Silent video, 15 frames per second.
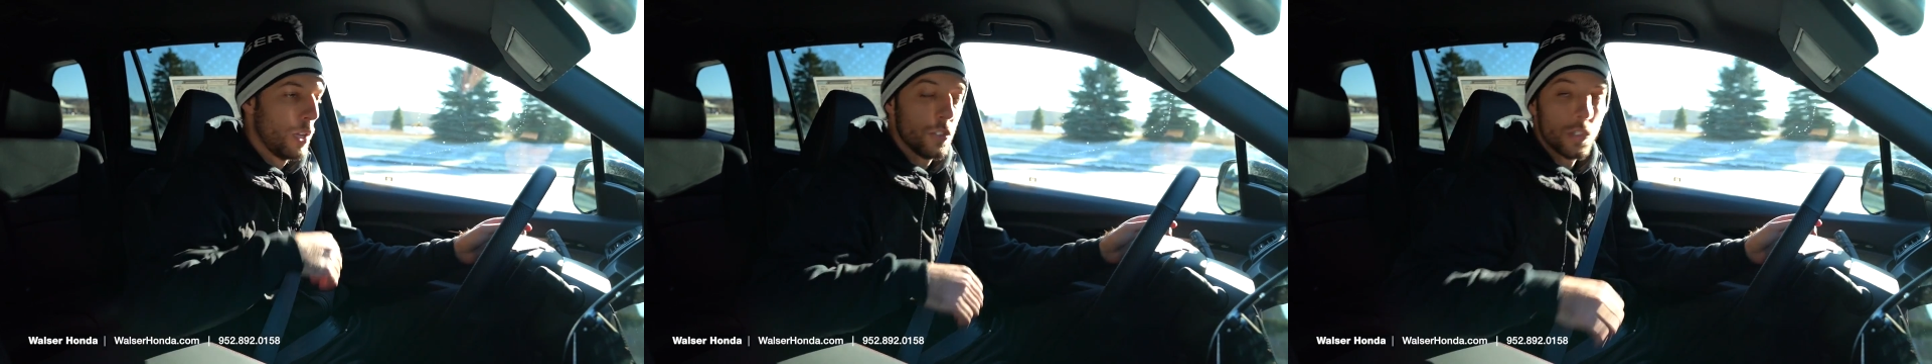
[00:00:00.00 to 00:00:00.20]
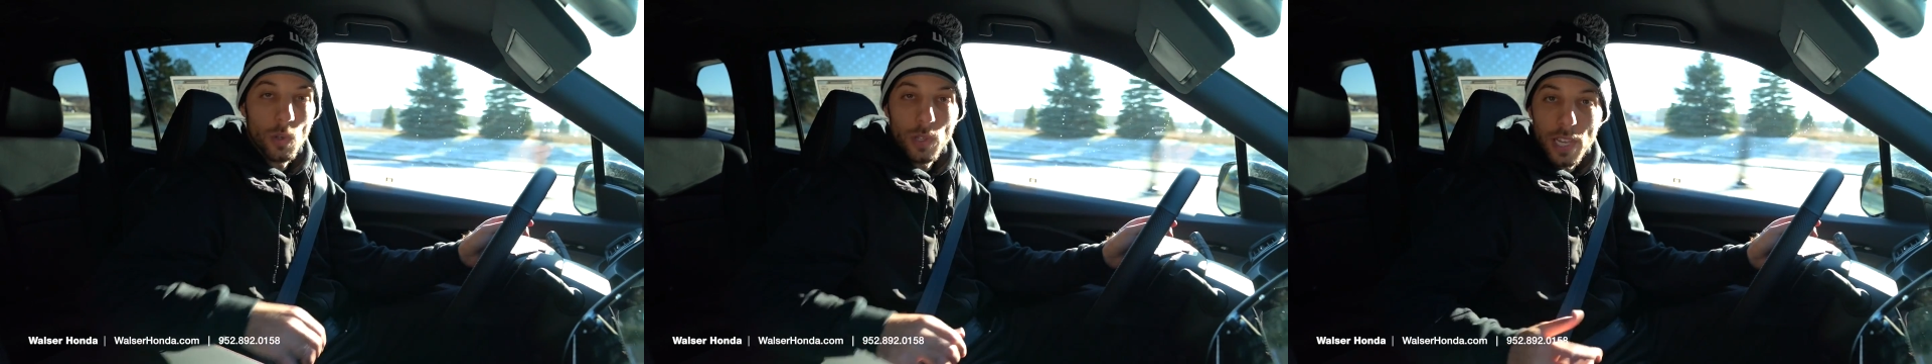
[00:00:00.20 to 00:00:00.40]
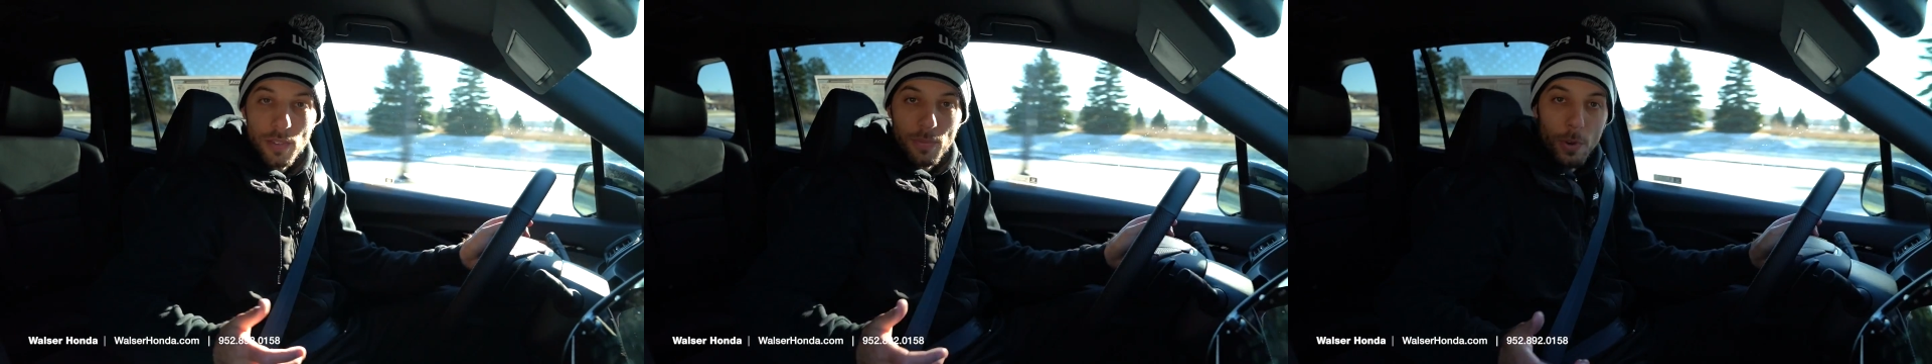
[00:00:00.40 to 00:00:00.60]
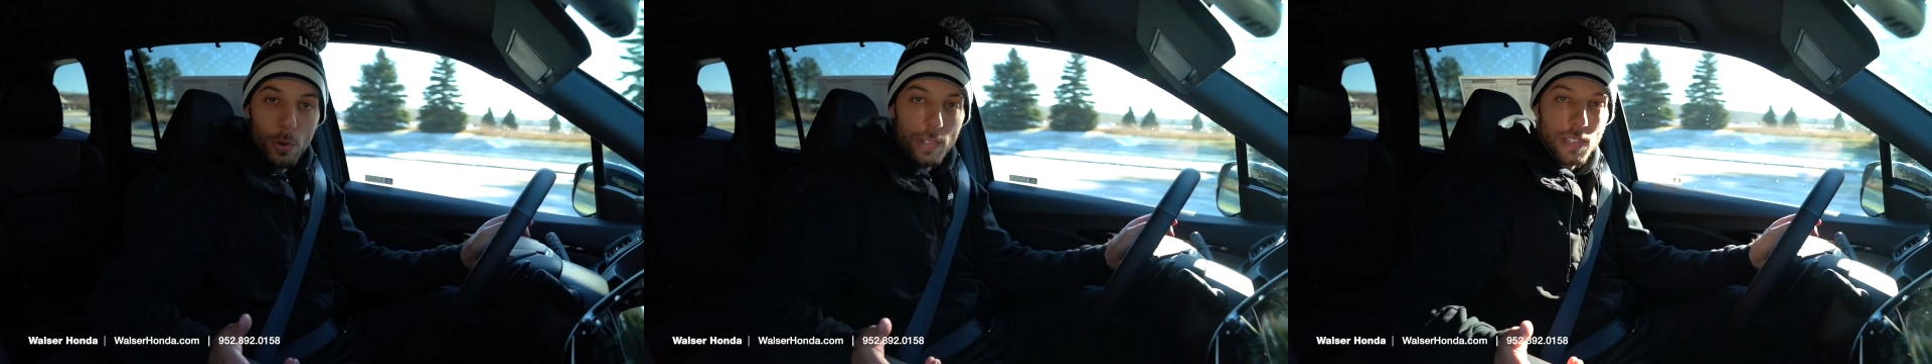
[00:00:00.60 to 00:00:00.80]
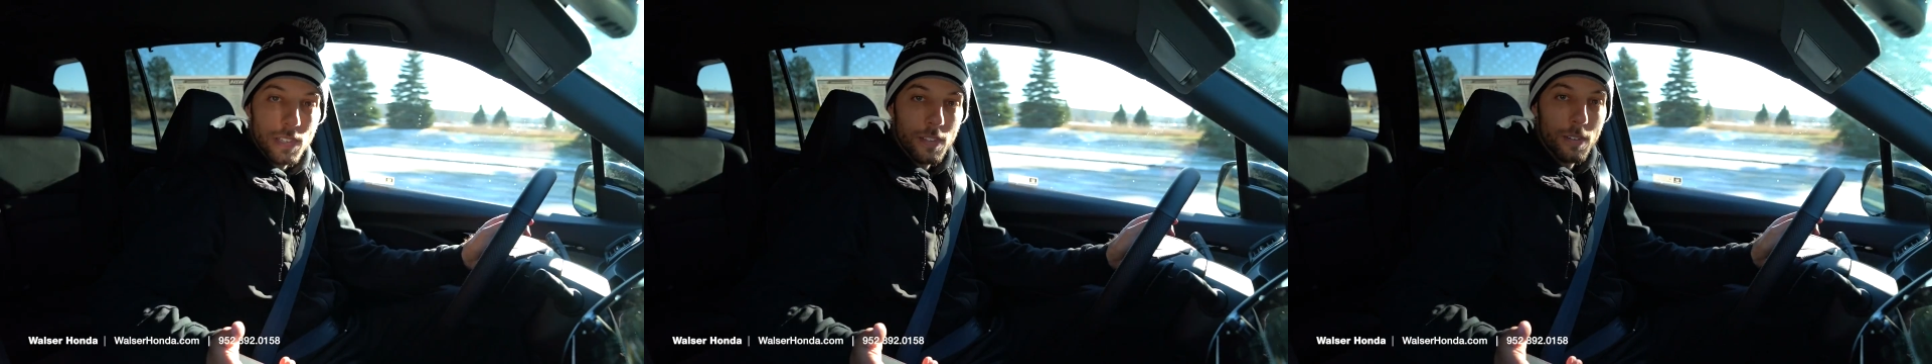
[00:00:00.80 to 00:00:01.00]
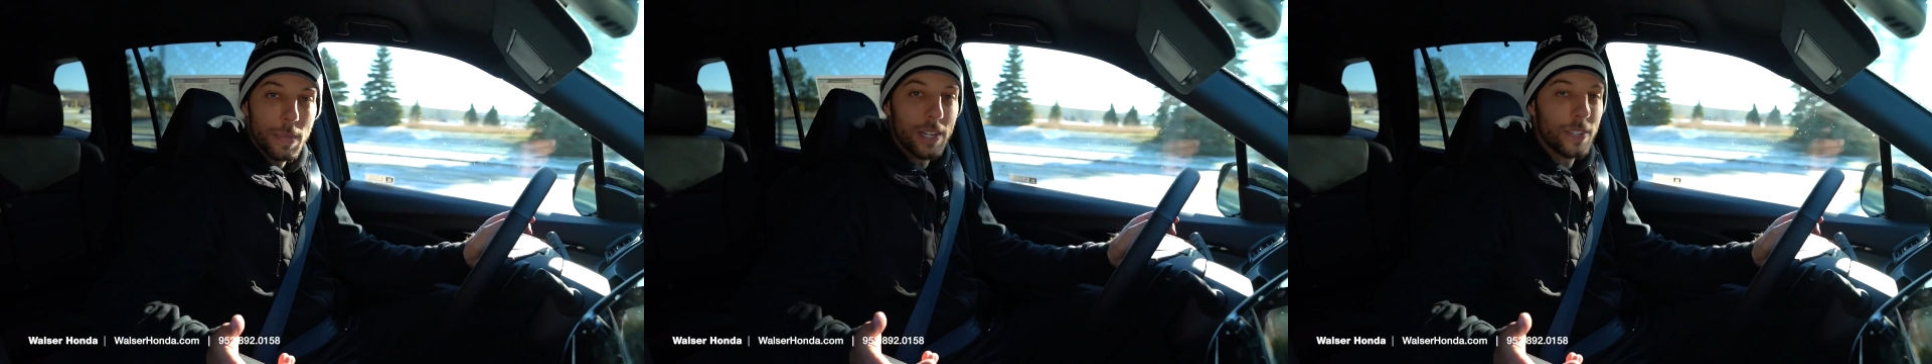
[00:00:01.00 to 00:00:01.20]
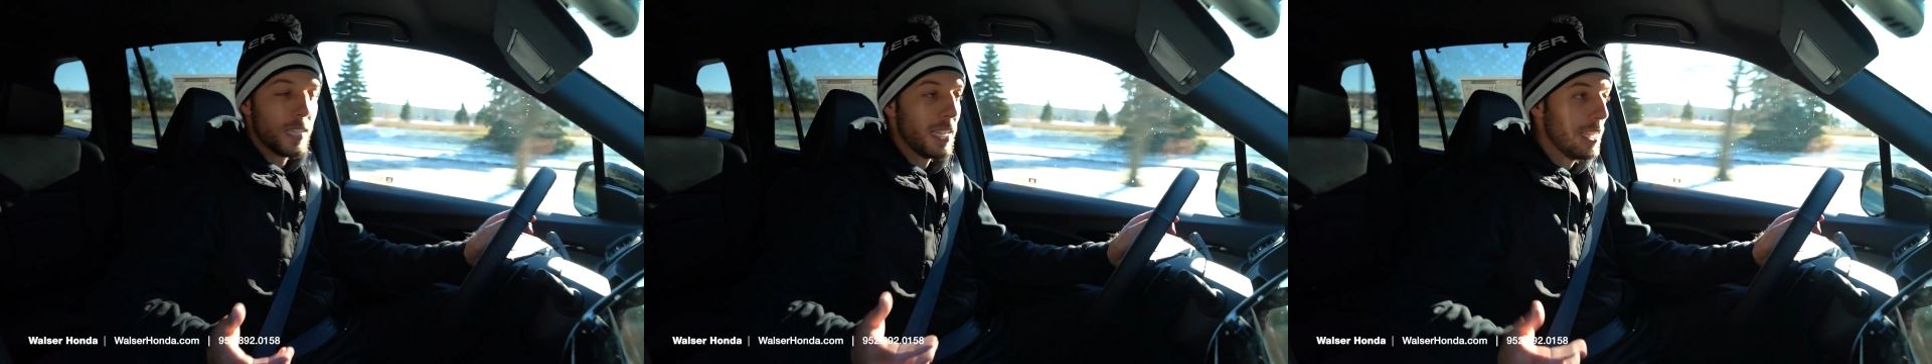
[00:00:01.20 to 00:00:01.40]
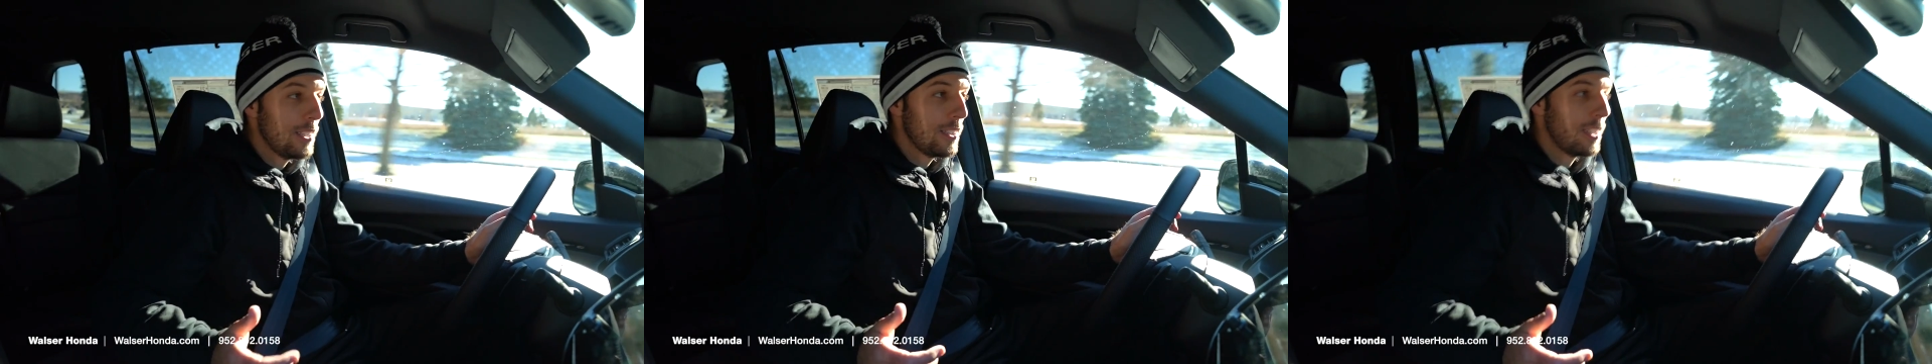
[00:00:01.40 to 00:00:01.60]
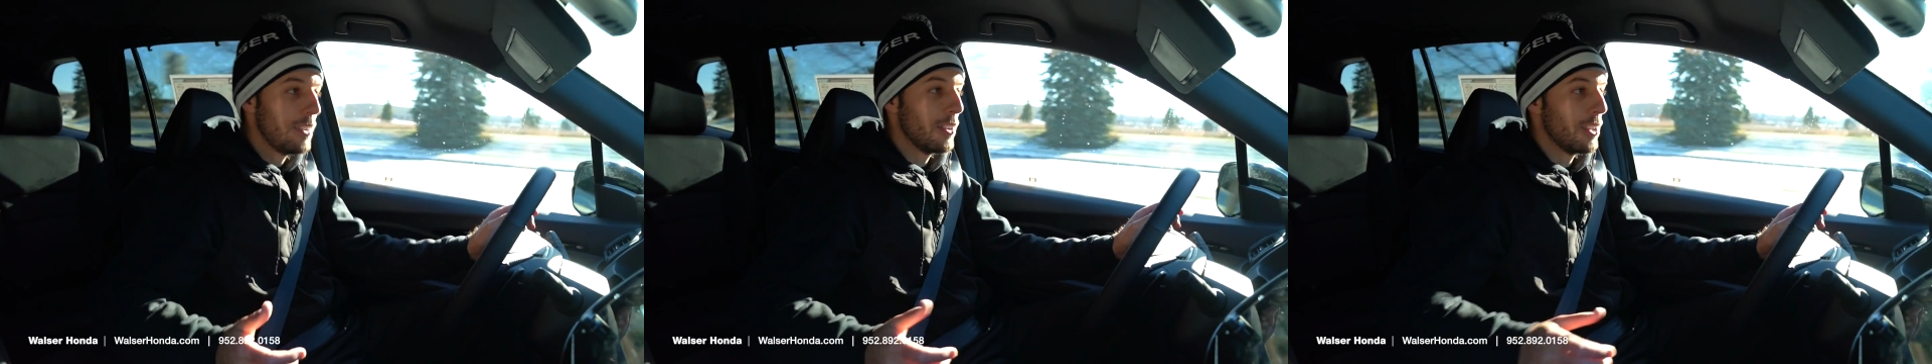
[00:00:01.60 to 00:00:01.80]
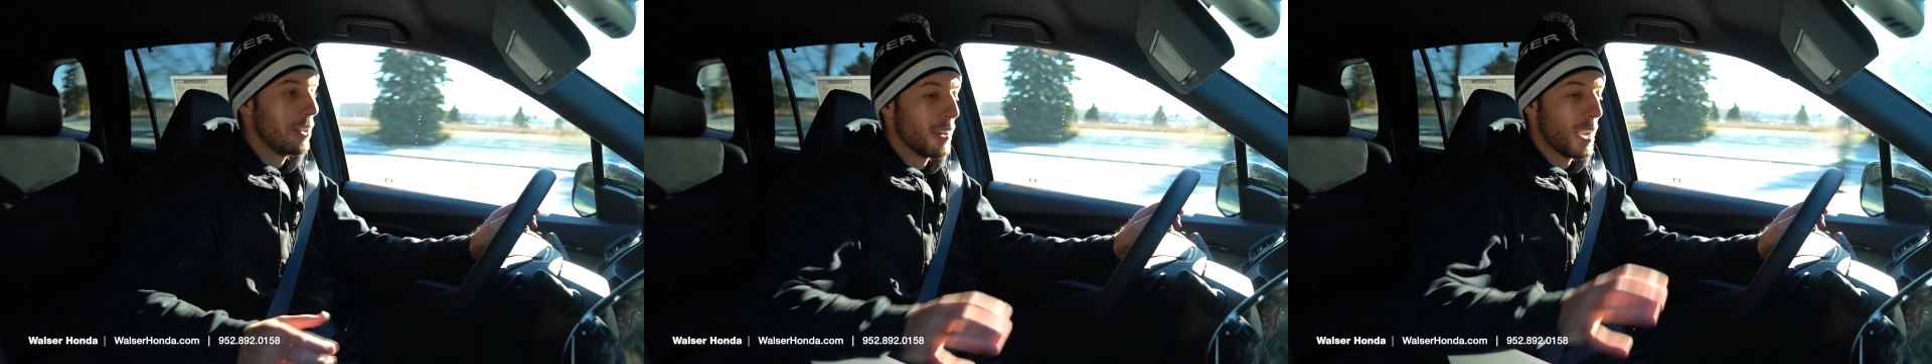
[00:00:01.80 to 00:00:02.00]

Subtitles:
So let's focus a little bit on the interior.